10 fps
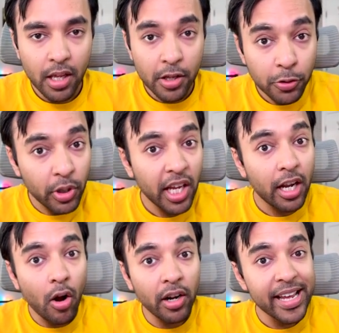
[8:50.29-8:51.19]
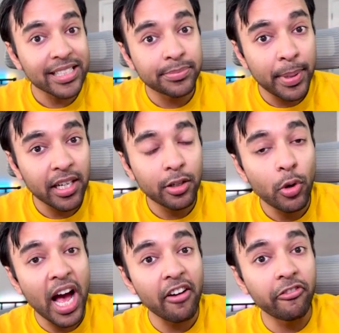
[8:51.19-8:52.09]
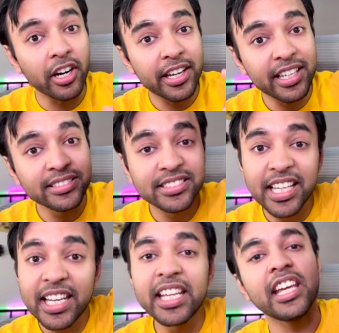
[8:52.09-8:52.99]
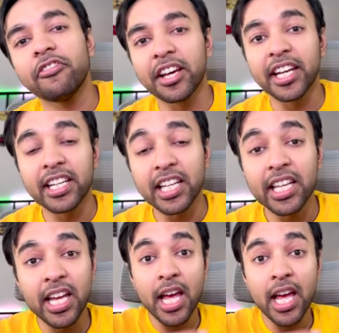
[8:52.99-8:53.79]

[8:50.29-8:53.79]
You cannot expect to have vertical scaling infinitely,